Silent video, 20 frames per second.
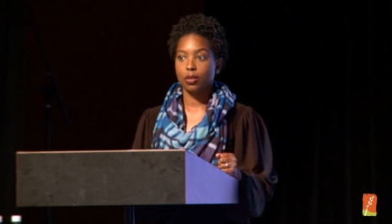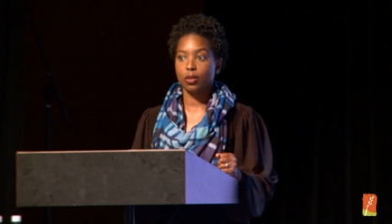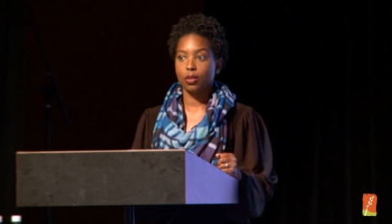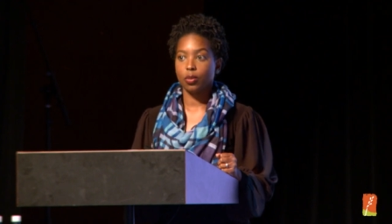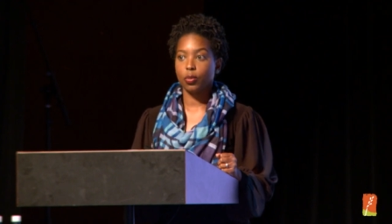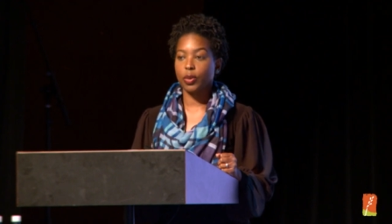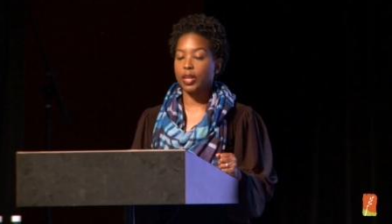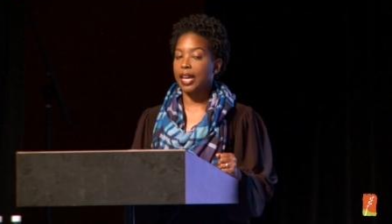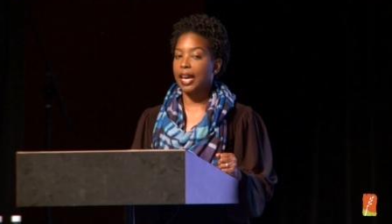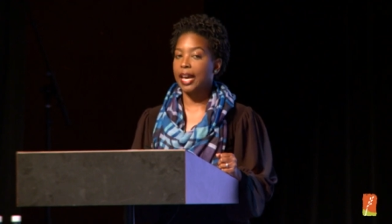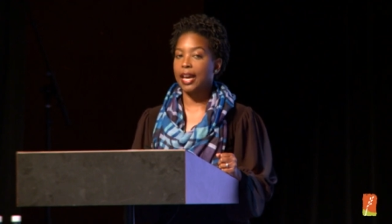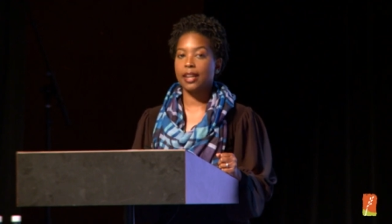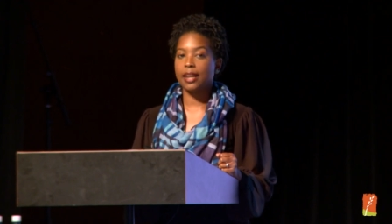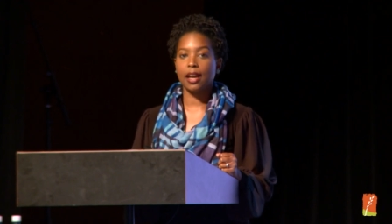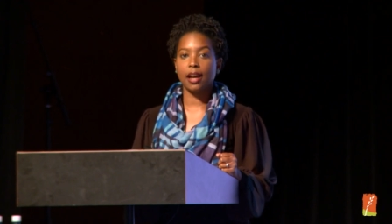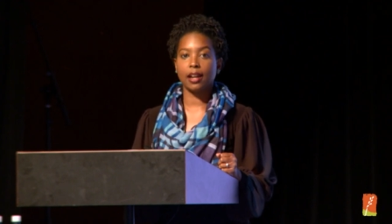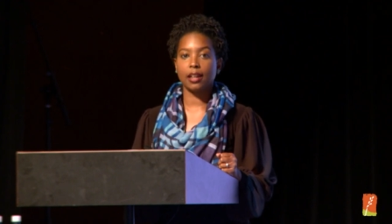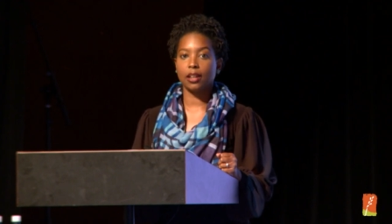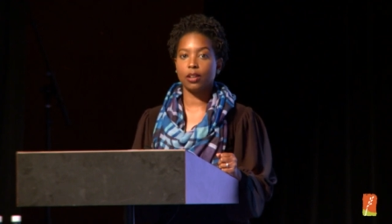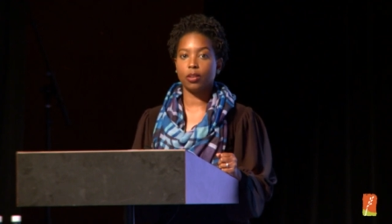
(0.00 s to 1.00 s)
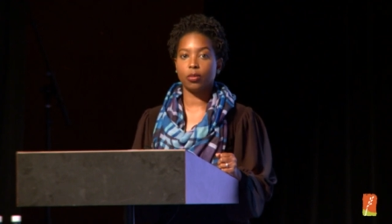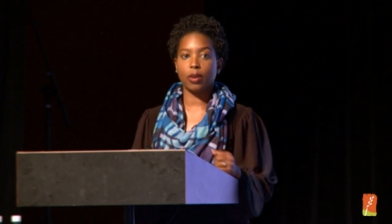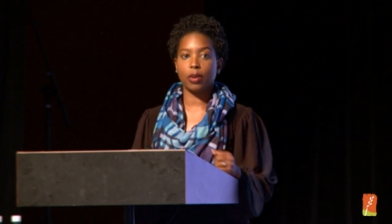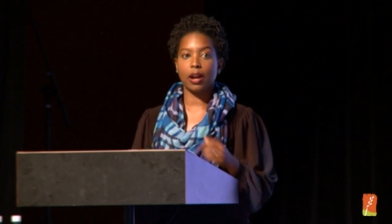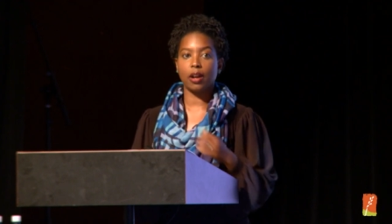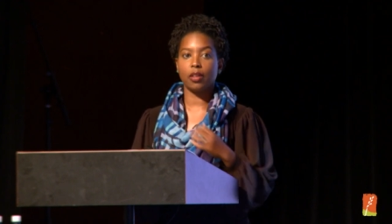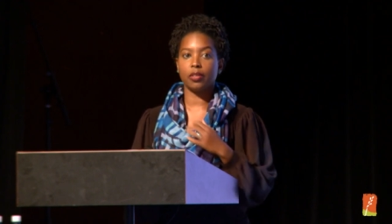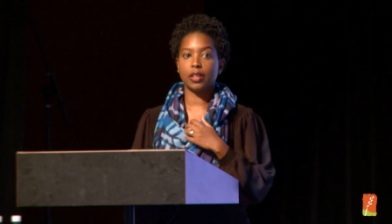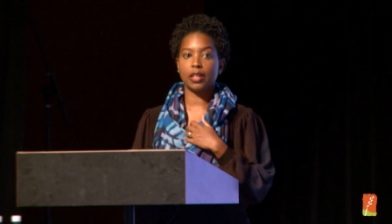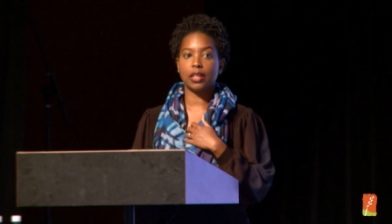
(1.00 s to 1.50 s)
We cannot get
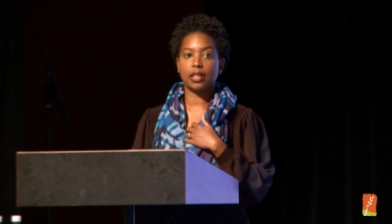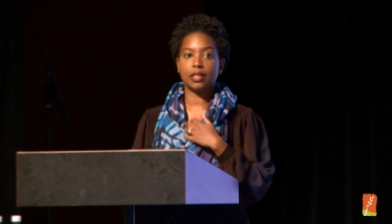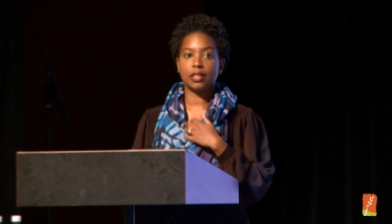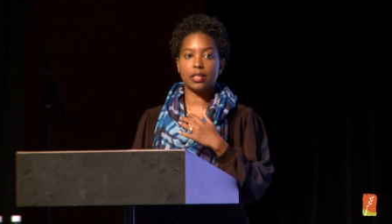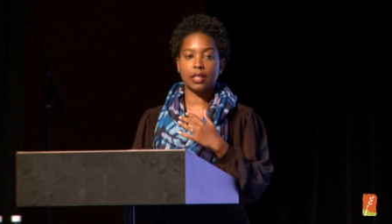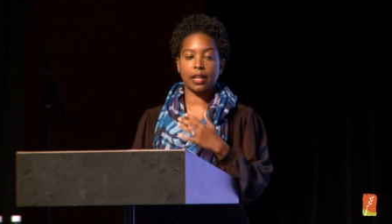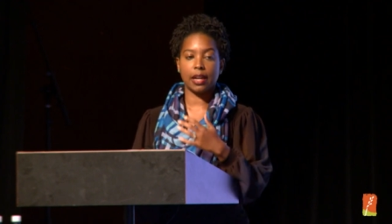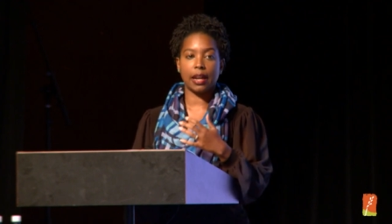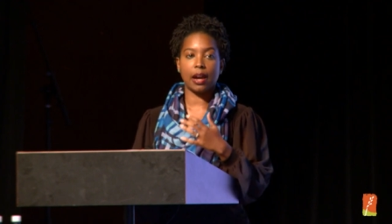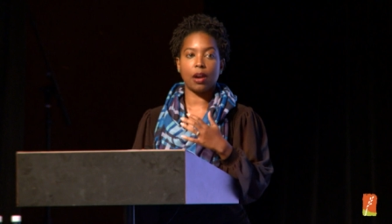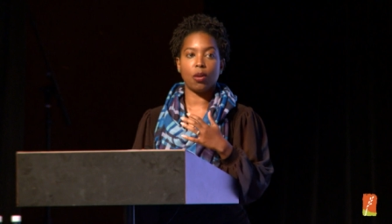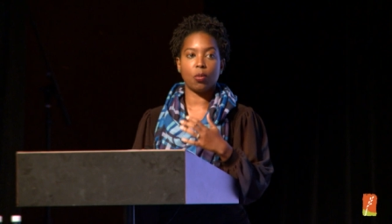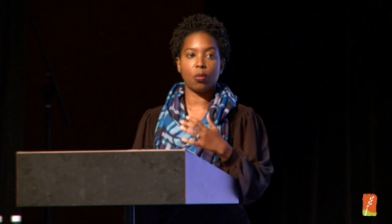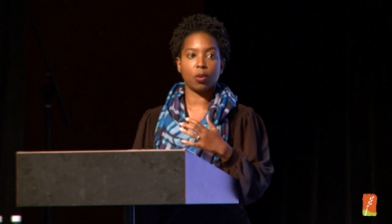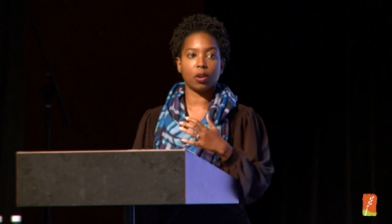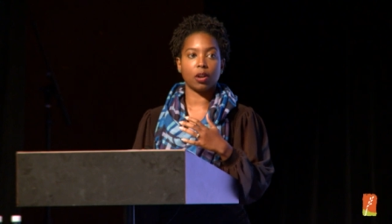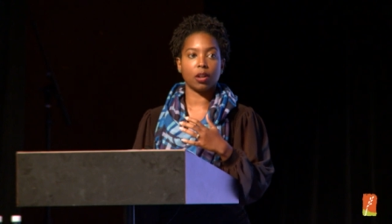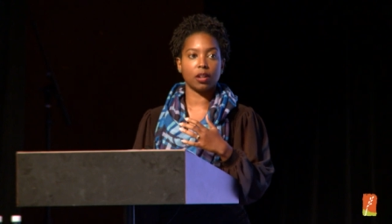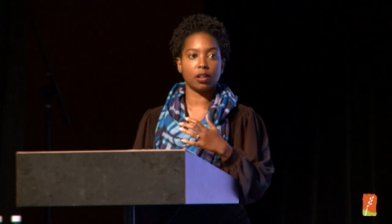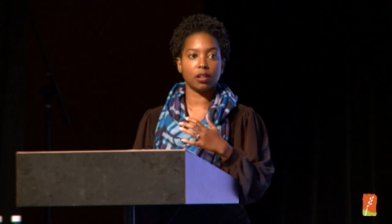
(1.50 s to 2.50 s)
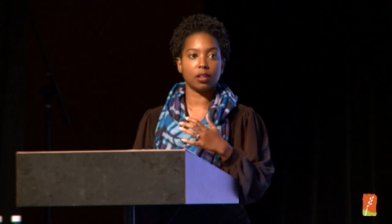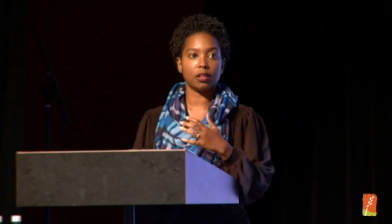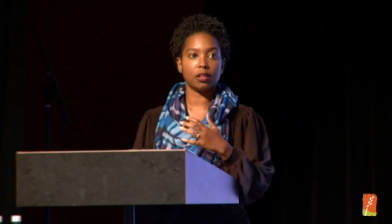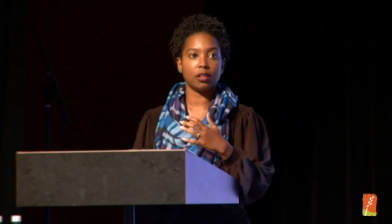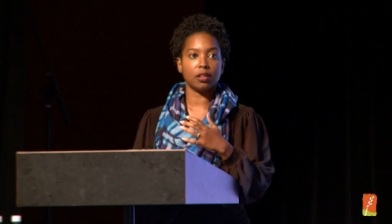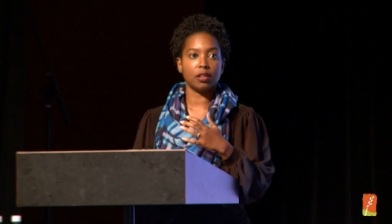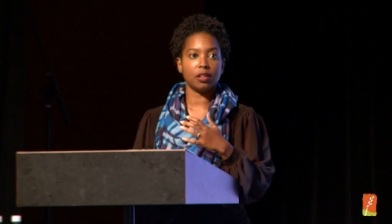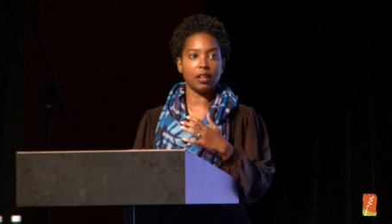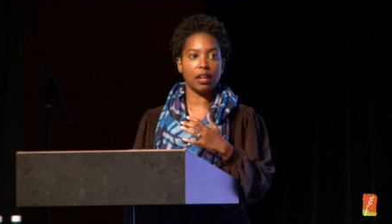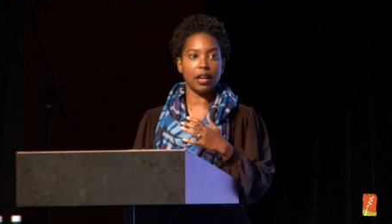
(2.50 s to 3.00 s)
around the inside out work
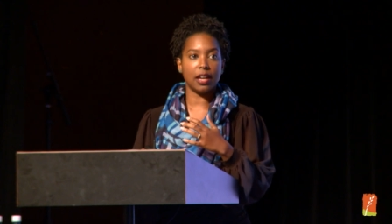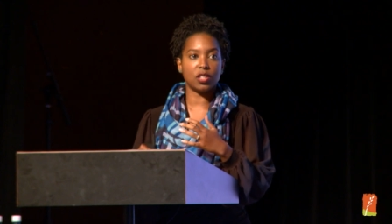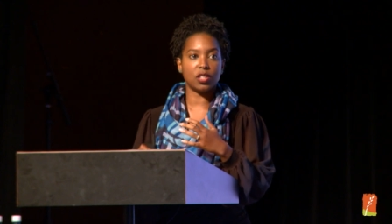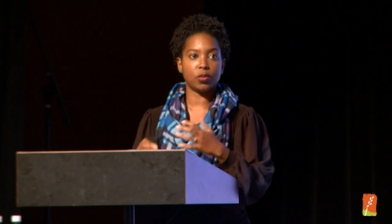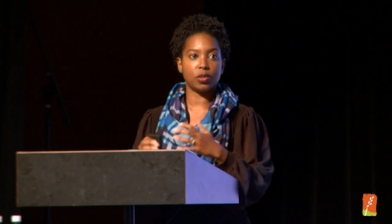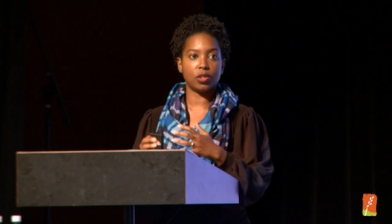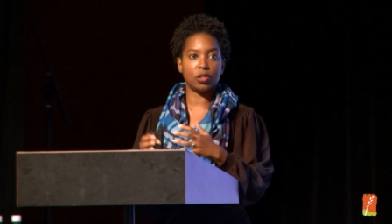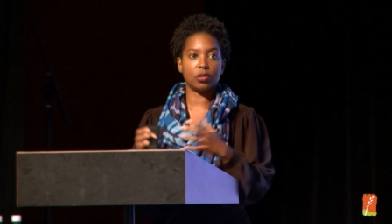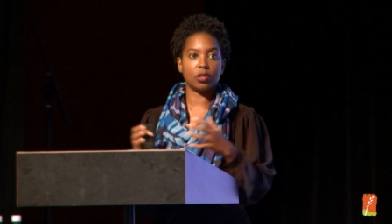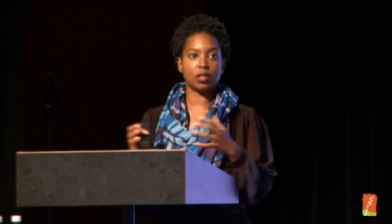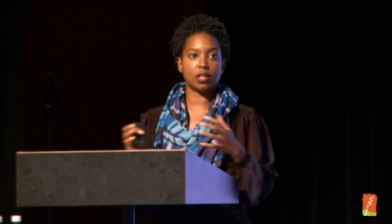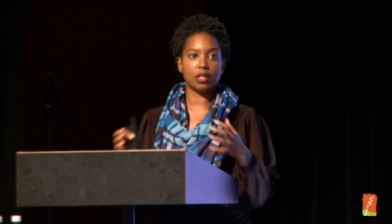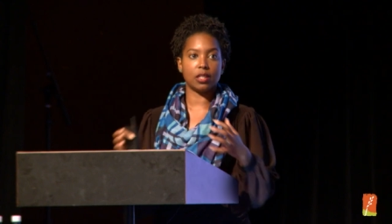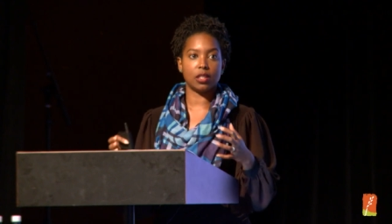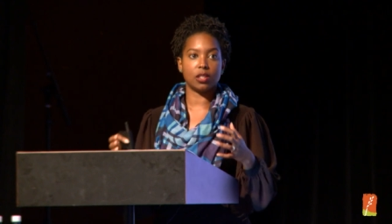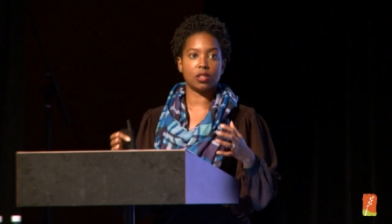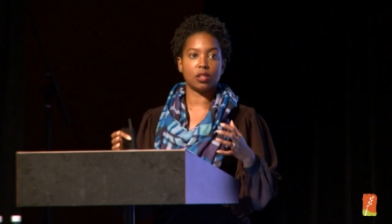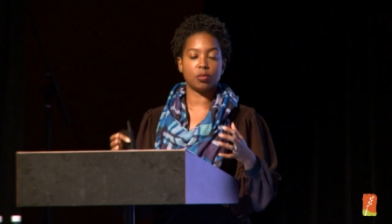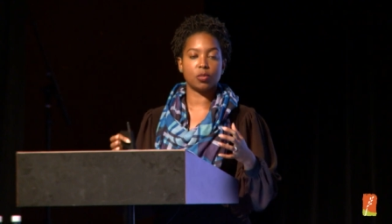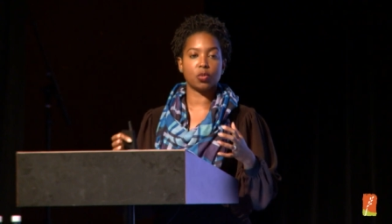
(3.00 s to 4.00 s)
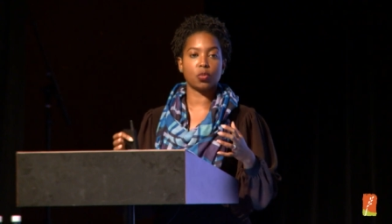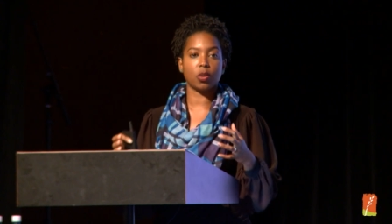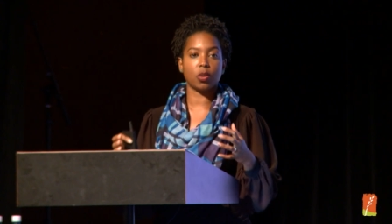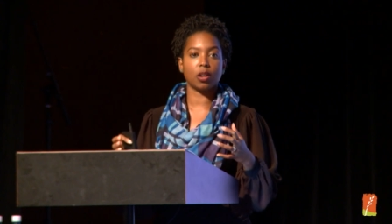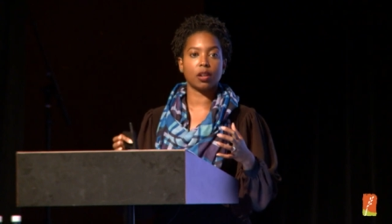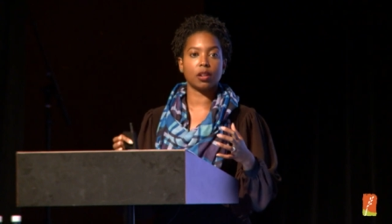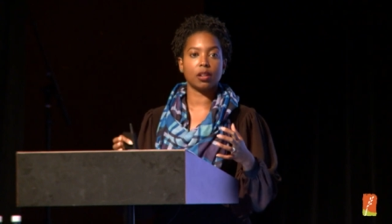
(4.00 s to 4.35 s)
as we do the systems work.